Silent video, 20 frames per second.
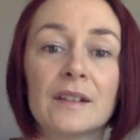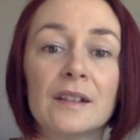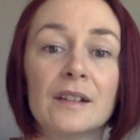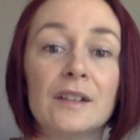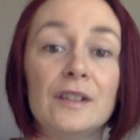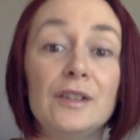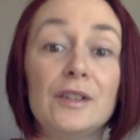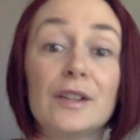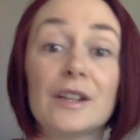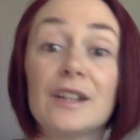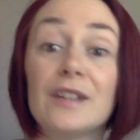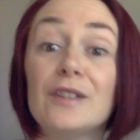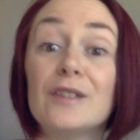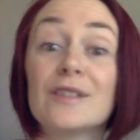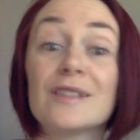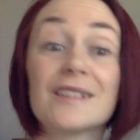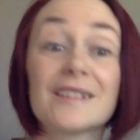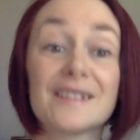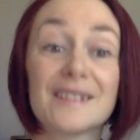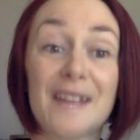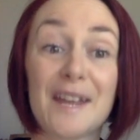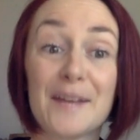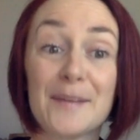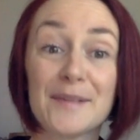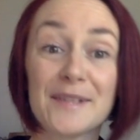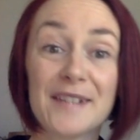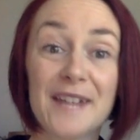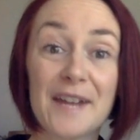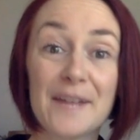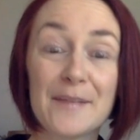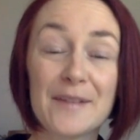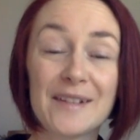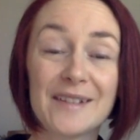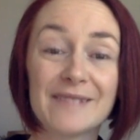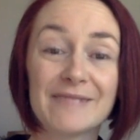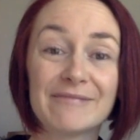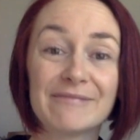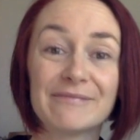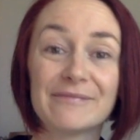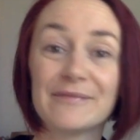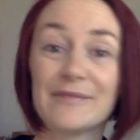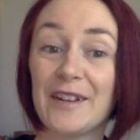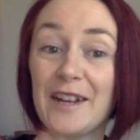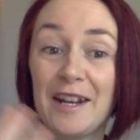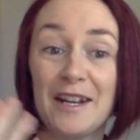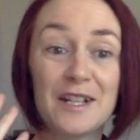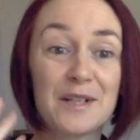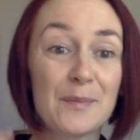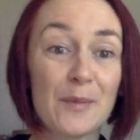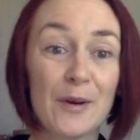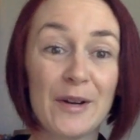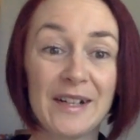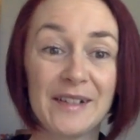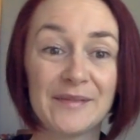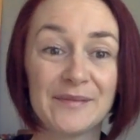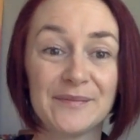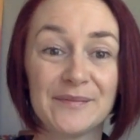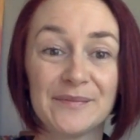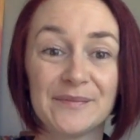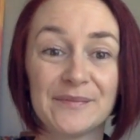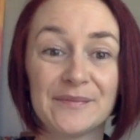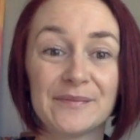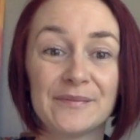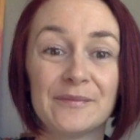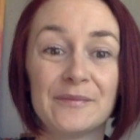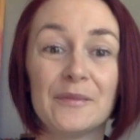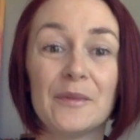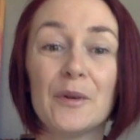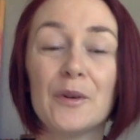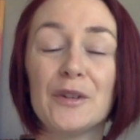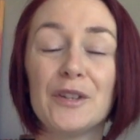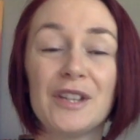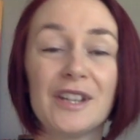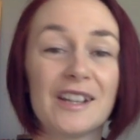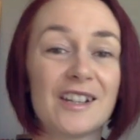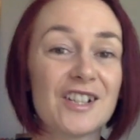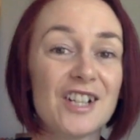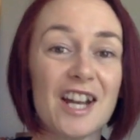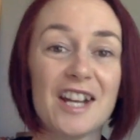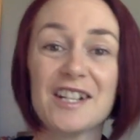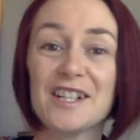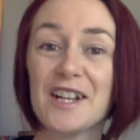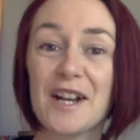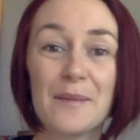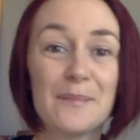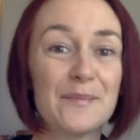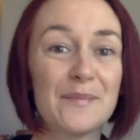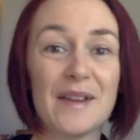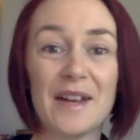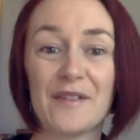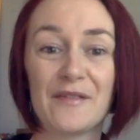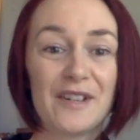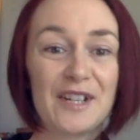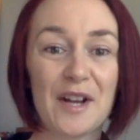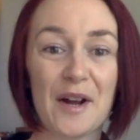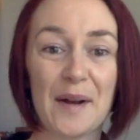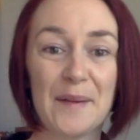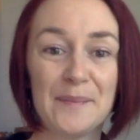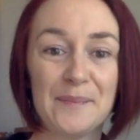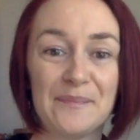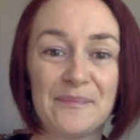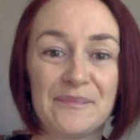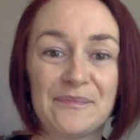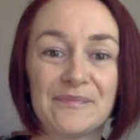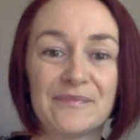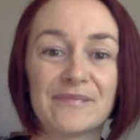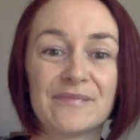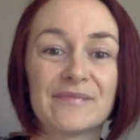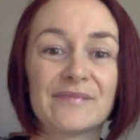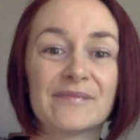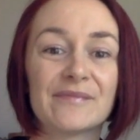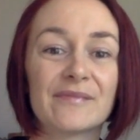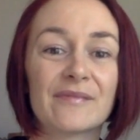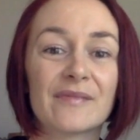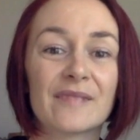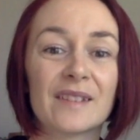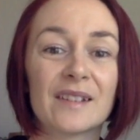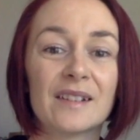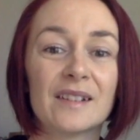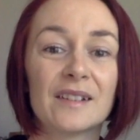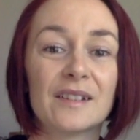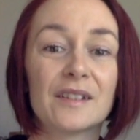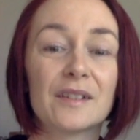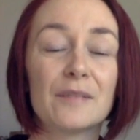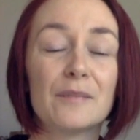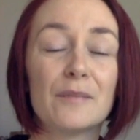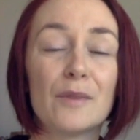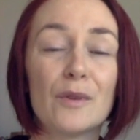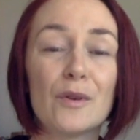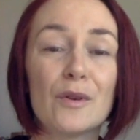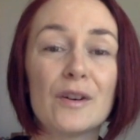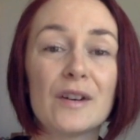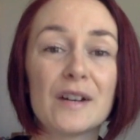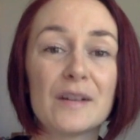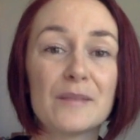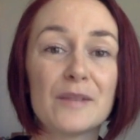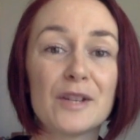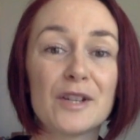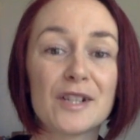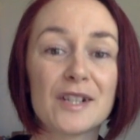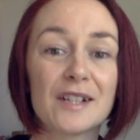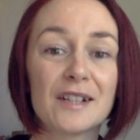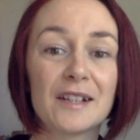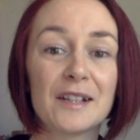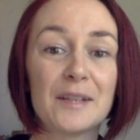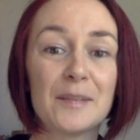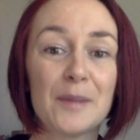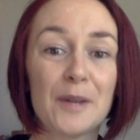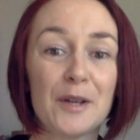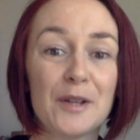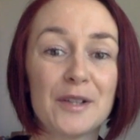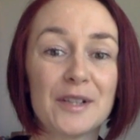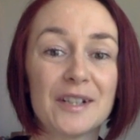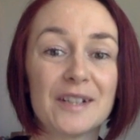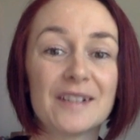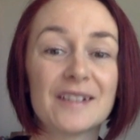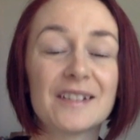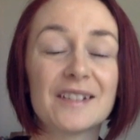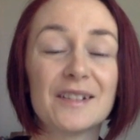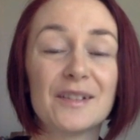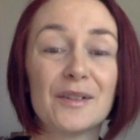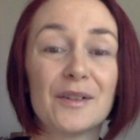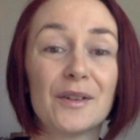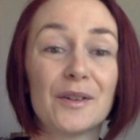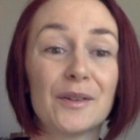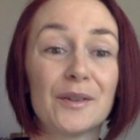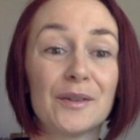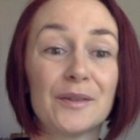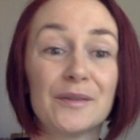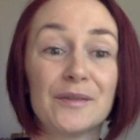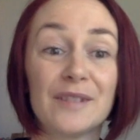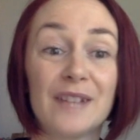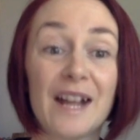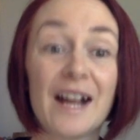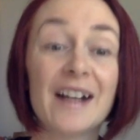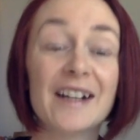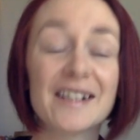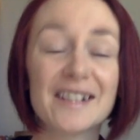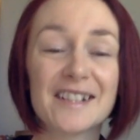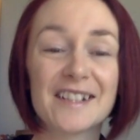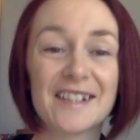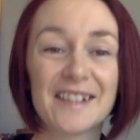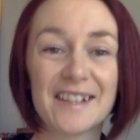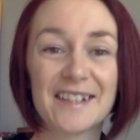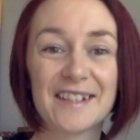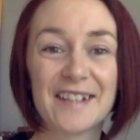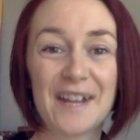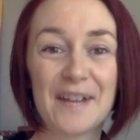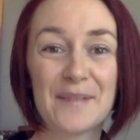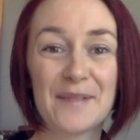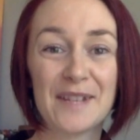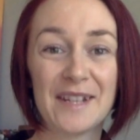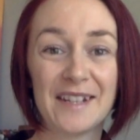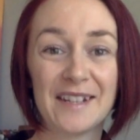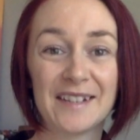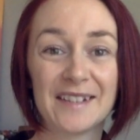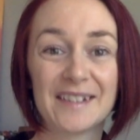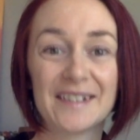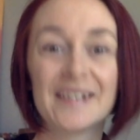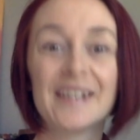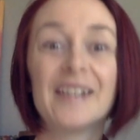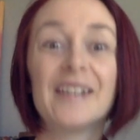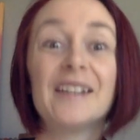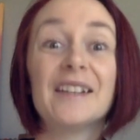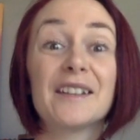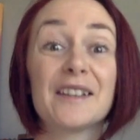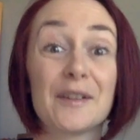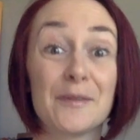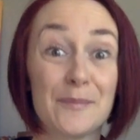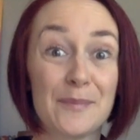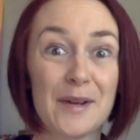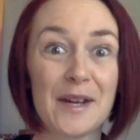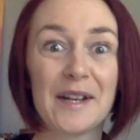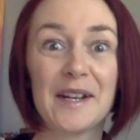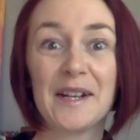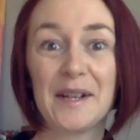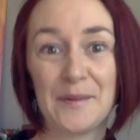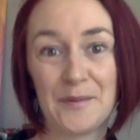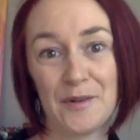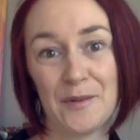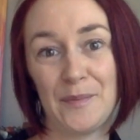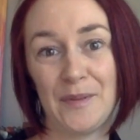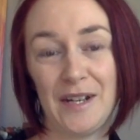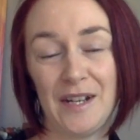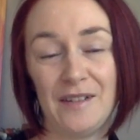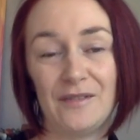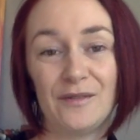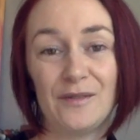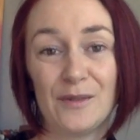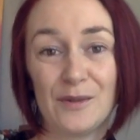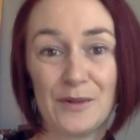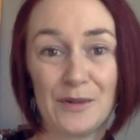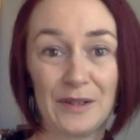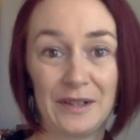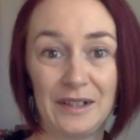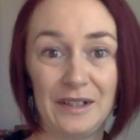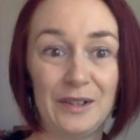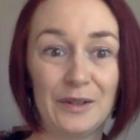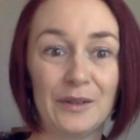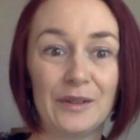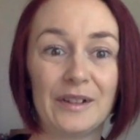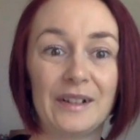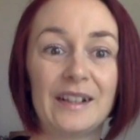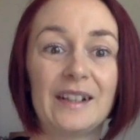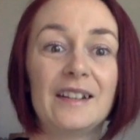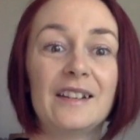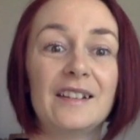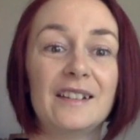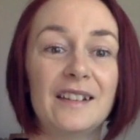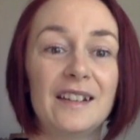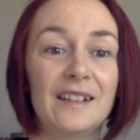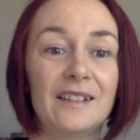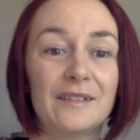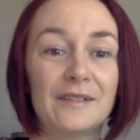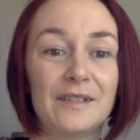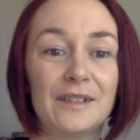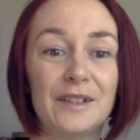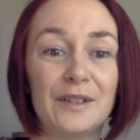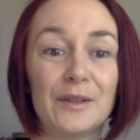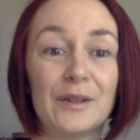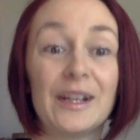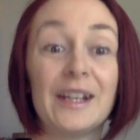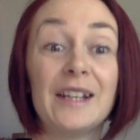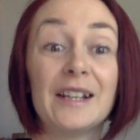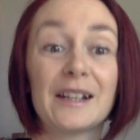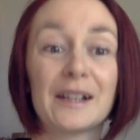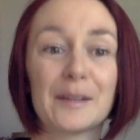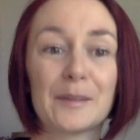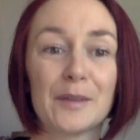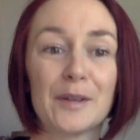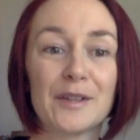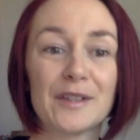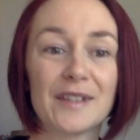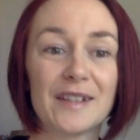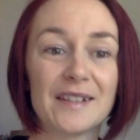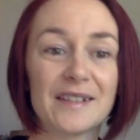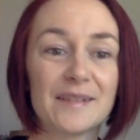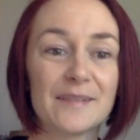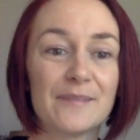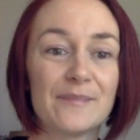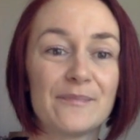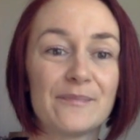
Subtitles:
You can use the same statement for each point, or you can change it up every time. The more emotionally potent your reaction to the statement is, the better it will be for your healing process.